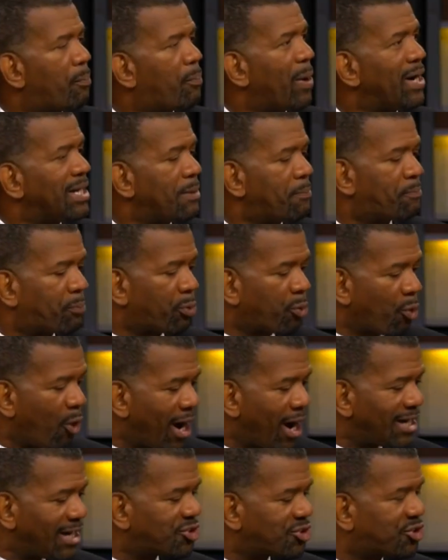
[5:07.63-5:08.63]
them. But he
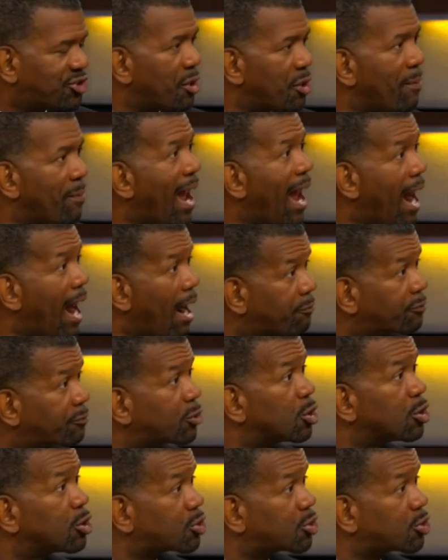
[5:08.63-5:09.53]
praised them after the